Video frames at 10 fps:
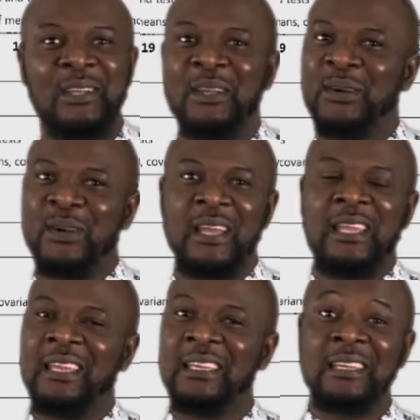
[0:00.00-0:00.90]

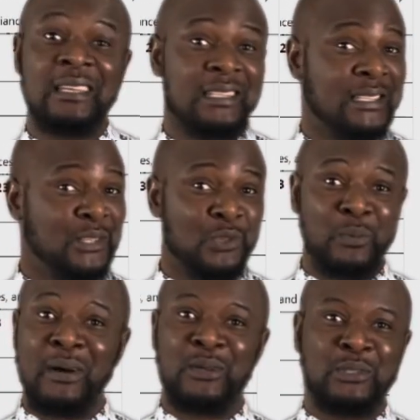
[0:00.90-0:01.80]
Okay, this is
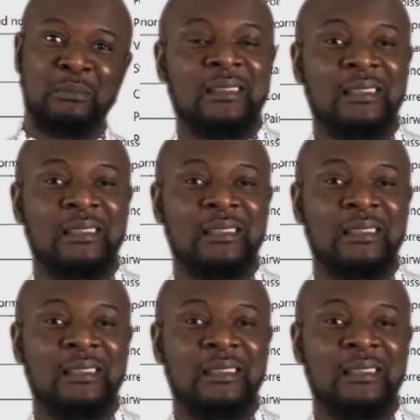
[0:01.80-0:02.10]
super awesome.